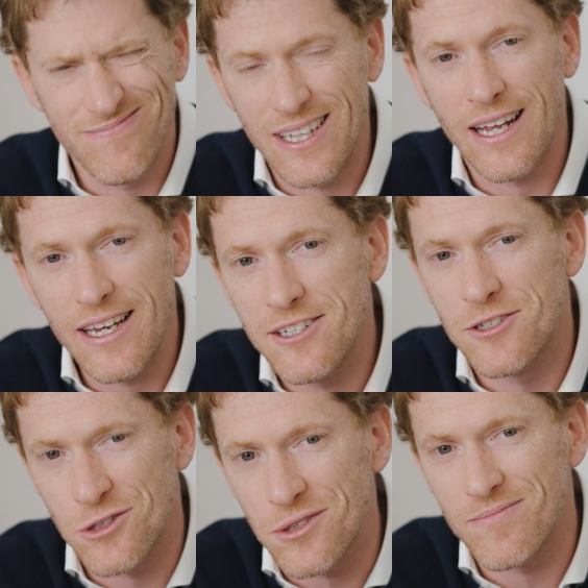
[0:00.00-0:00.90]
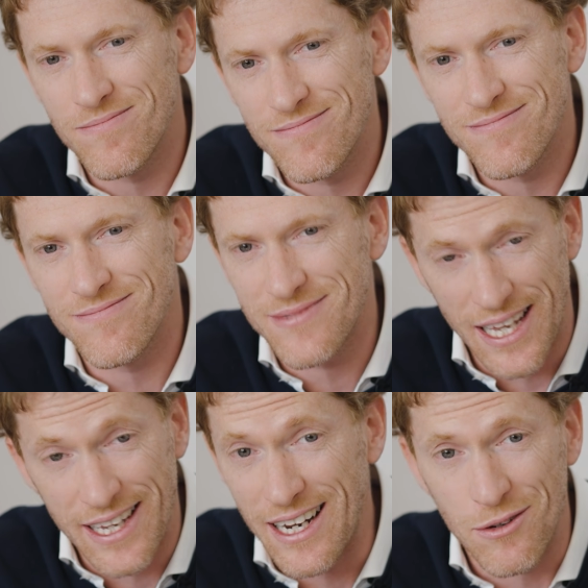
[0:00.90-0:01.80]
then I should
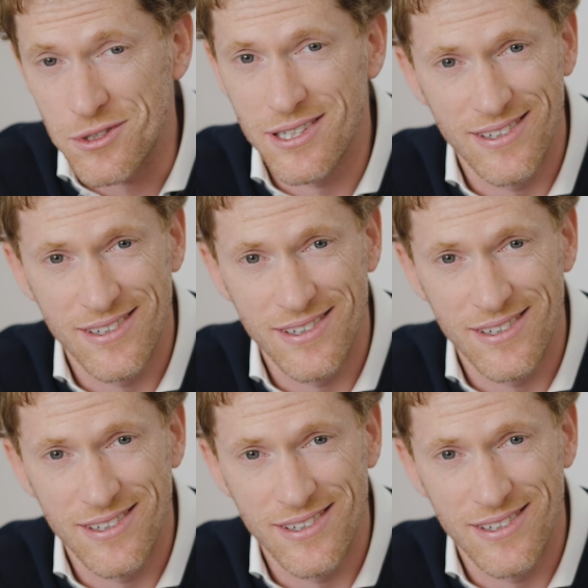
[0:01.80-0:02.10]
take it out.